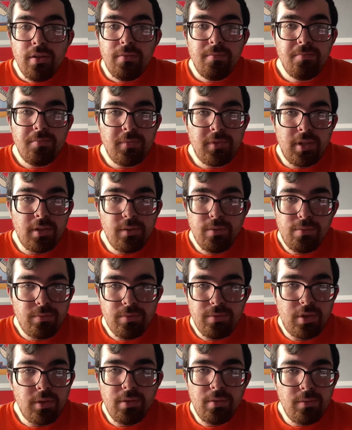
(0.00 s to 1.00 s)
the
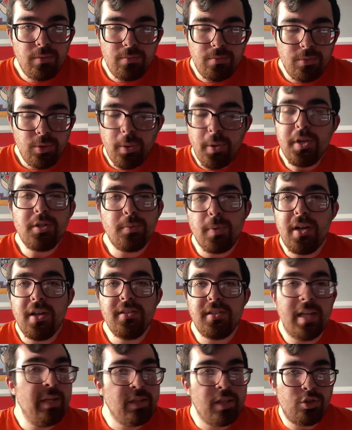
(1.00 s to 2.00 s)
noise was
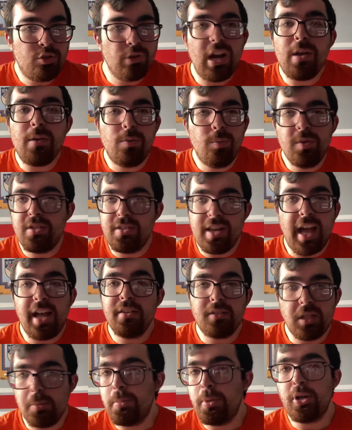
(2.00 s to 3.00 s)
the draft was not
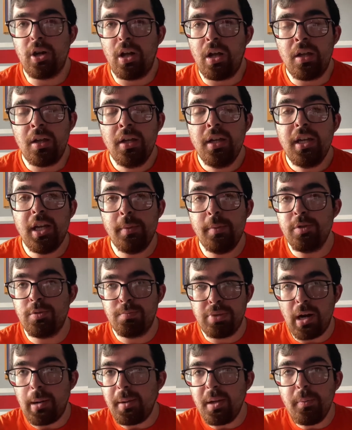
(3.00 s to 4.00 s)
deep at all. It was
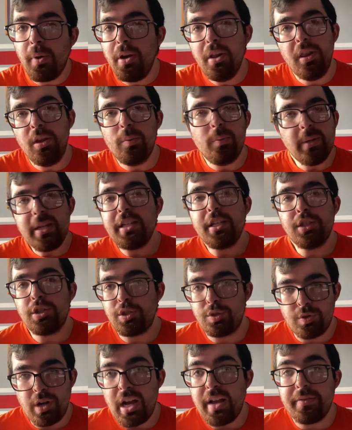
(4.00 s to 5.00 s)
probably one of the weakest
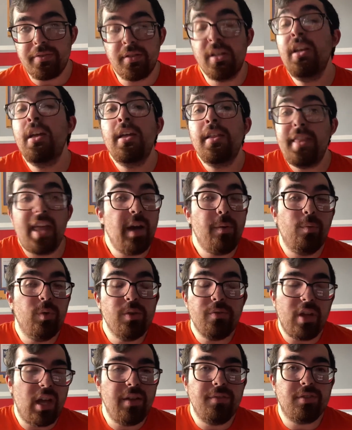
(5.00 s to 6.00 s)
drafts that we've
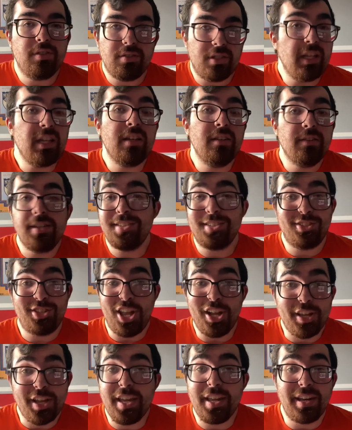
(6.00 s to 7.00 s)
have seen this
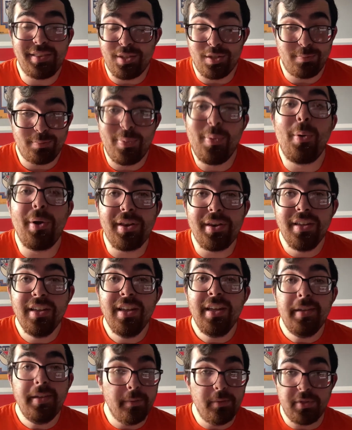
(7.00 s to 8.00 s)
decade at this point.
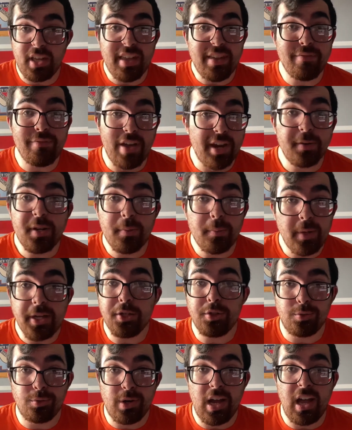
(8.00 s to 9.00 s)
It was a very weak
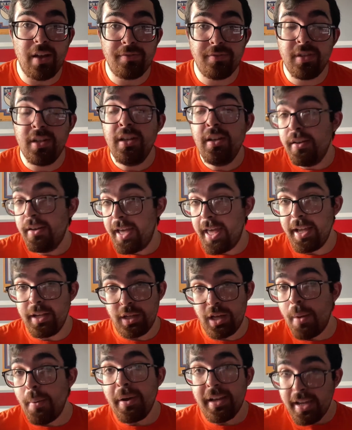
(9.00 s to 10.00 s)
draft. And
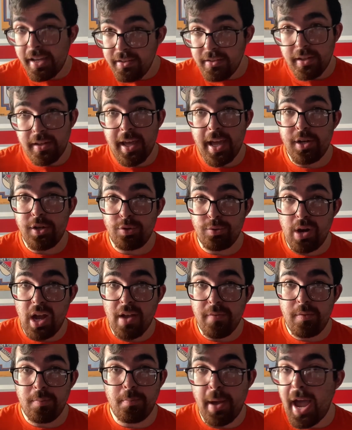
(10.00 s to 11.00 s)
going into that
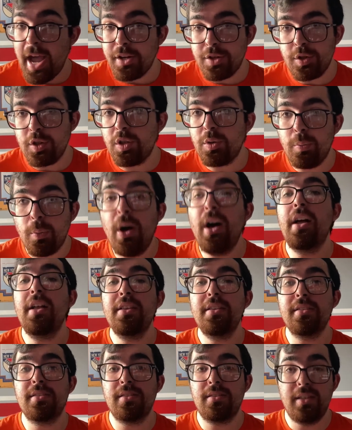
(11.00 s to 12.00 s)
draft, Patrick
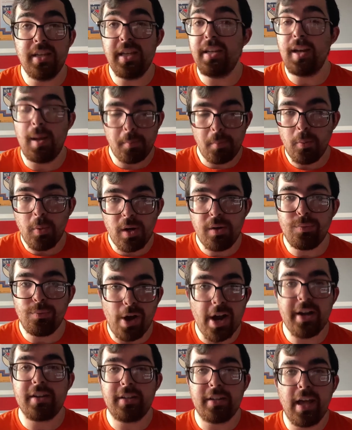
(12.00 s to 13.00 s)
was the number one
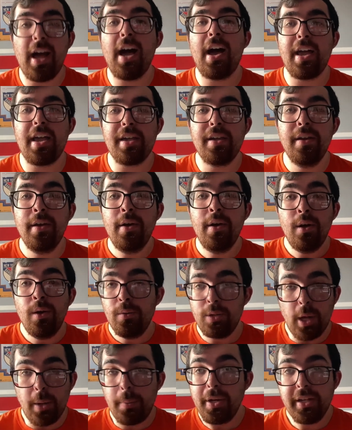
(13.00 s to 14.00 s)
ranked guy
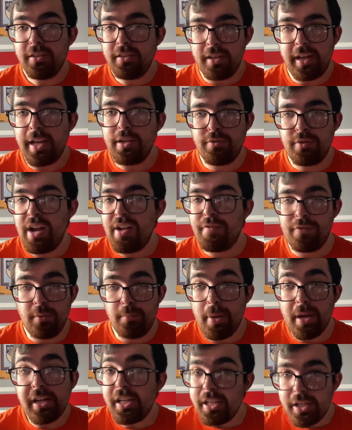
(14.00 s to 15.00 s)
going into that draft for
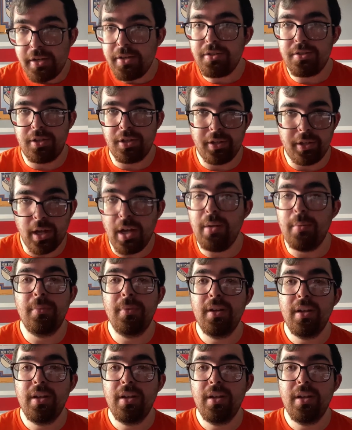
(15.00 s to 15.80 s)
many years to come.